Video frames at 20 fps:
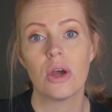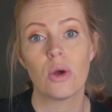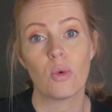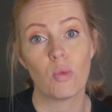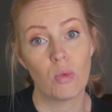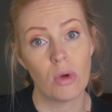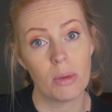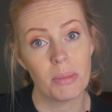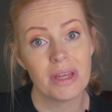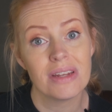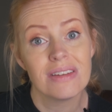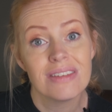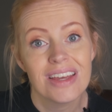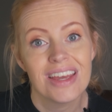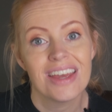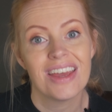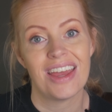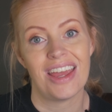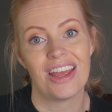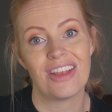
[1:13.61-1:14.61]
women,
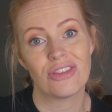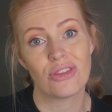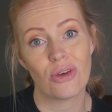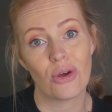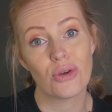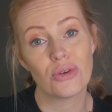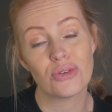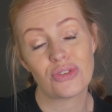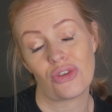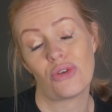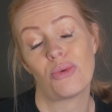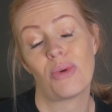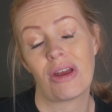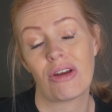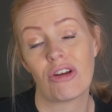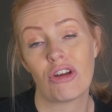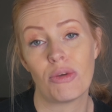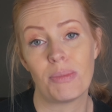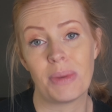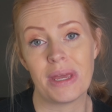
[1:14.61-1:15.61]
and those who
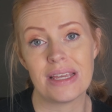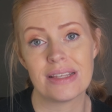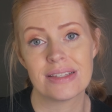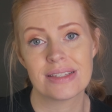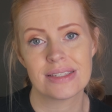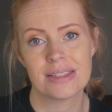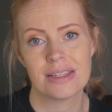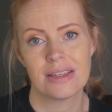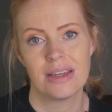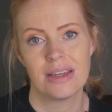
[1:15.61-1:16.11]
are obese.